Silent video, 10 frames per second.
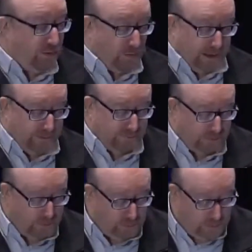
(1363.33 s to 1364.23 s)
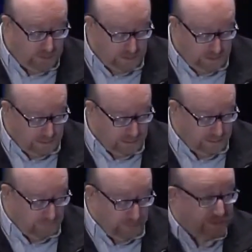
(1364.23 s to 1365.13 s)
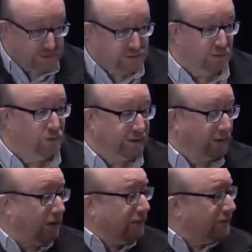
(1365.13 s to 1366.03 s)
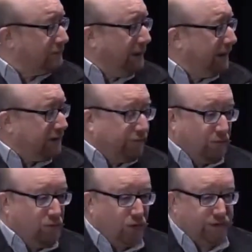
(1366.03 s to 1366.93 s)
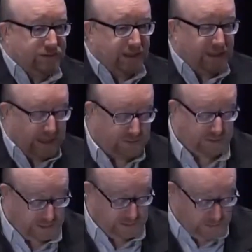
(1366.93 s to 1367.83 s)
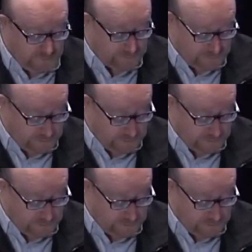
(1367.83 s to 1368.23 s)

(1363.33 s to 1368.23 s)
the way through, mentions the word of God, and there's many different words that it actually uses.